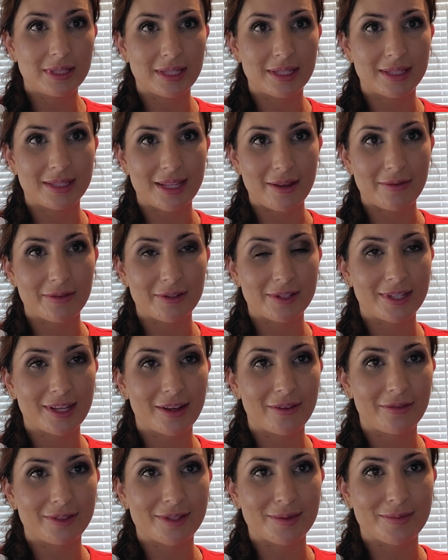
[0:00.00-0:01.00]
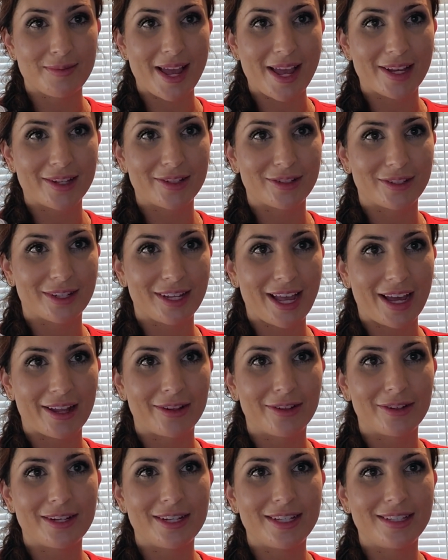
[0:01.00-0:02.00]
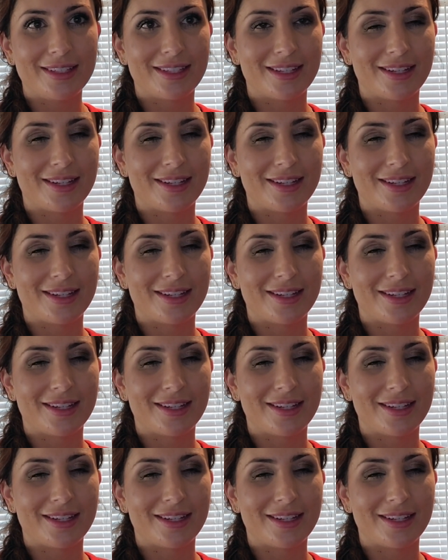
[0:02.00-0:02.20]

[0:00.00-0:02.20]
to save yourself some extra calories